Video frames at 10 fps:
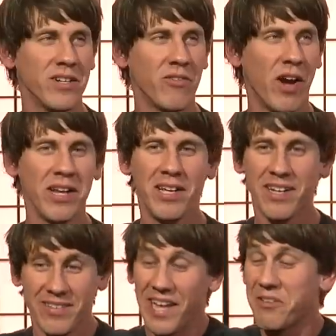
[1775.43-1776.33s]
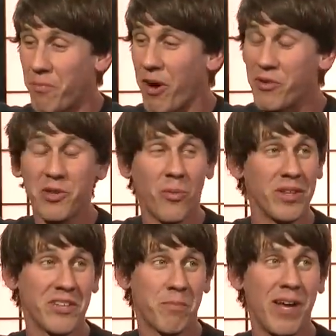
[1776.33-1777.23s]
Right? Because that's probably the
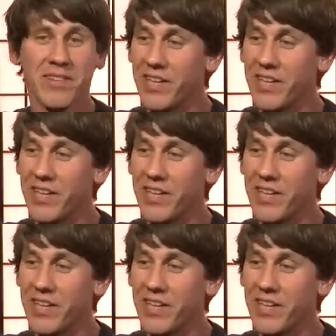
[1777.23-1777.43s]
one that's best.